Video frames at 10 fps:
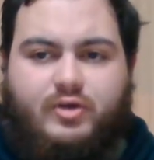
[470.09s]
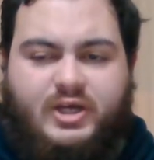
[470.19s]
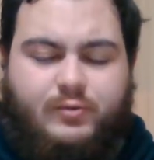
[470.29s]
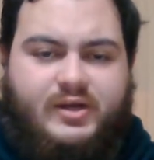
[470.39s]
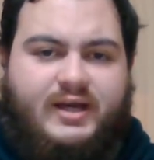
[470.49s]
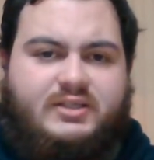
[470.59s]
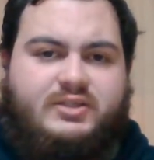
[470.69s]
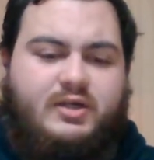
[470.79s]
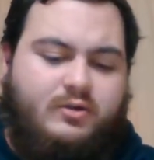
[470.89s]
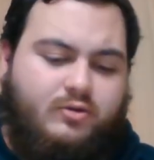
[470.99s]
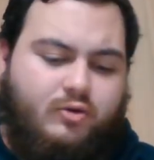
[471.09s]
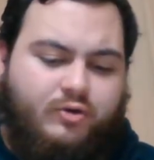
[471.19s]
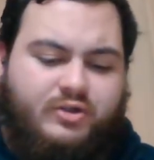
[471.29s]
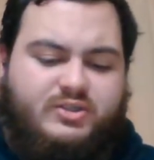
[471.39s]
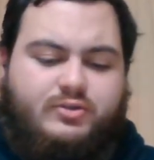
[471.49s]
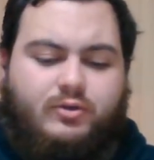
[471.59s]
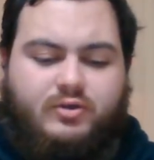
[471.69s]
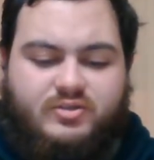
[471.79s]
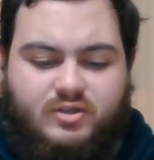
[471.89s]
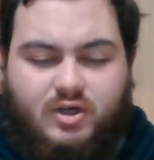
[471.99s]
Kiri gets it. Cordner
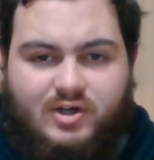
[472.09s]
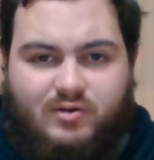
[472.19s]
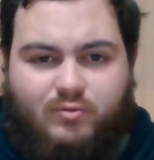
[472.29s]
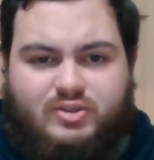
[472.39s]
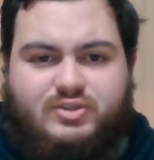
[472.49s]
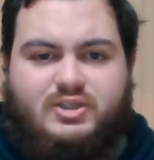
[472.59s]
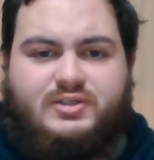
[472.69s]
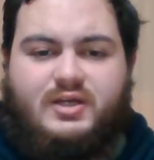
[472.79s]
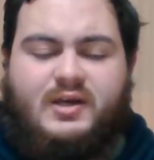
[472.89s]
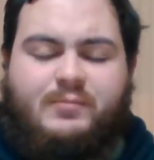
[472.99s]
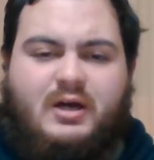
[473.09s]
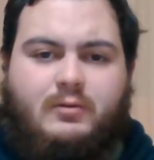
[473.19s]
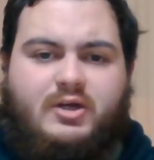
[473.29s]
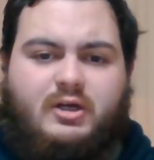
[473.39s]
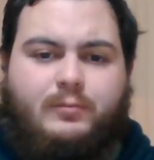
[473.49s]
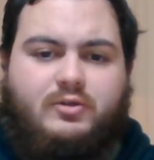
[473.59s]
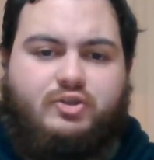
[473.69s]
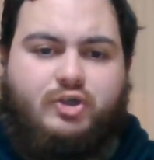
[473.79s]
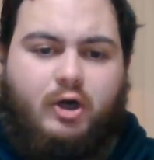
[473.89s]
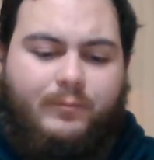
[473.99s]
scores. Roosters end up going on with the
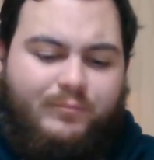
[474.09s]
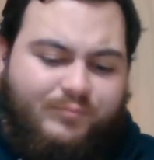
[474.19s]
job.